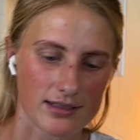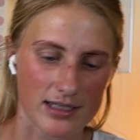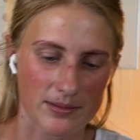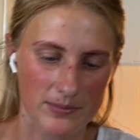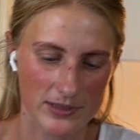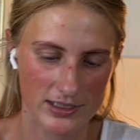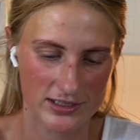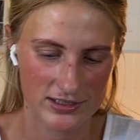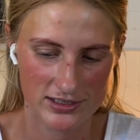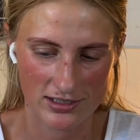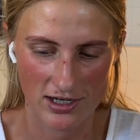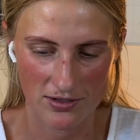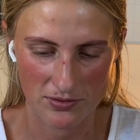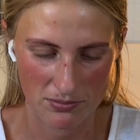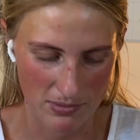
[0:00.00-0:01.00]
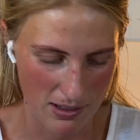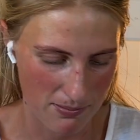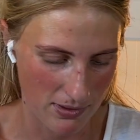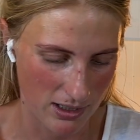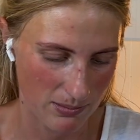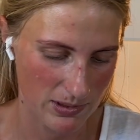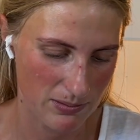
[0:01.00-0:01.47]
I'm going to start with my
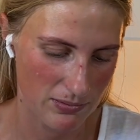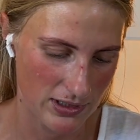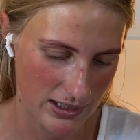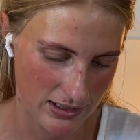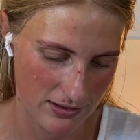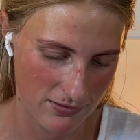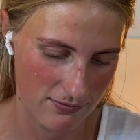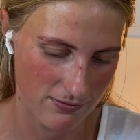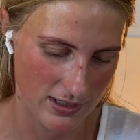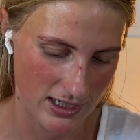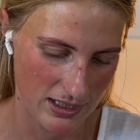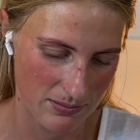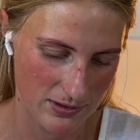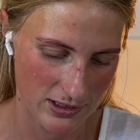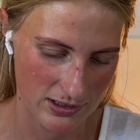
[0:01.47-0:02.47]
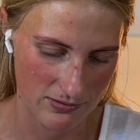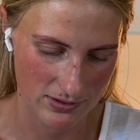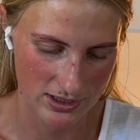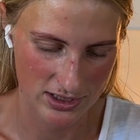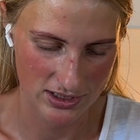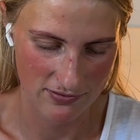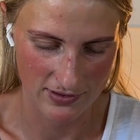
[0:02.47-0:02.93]
Bobbi Brown Vitamin
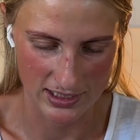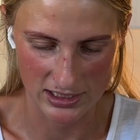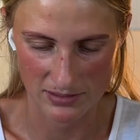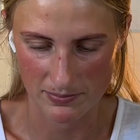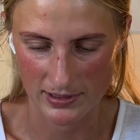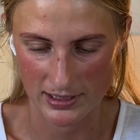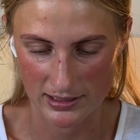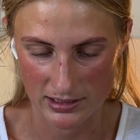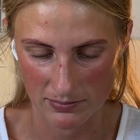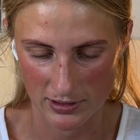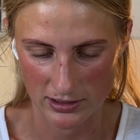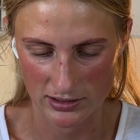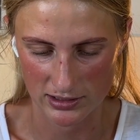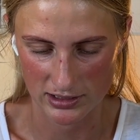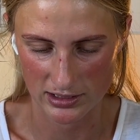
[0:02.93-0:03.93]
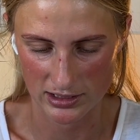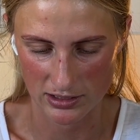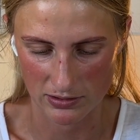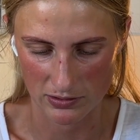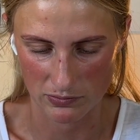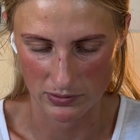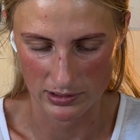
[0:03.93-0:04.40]
Enriched Face Base. I'm actually going to go
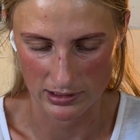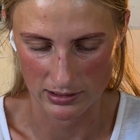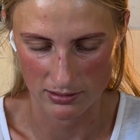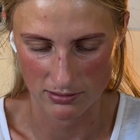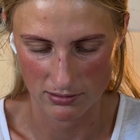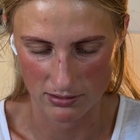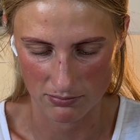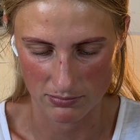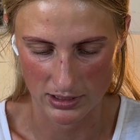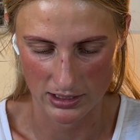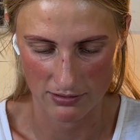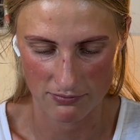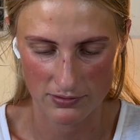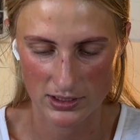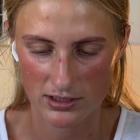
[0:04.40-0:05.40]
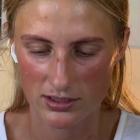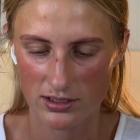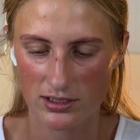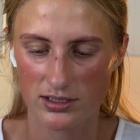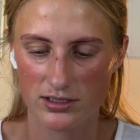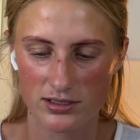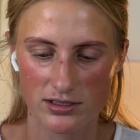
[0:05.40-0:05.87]
in with it on my
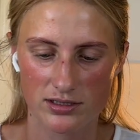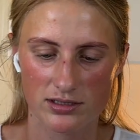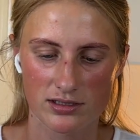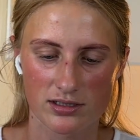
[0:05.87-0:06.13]
fingers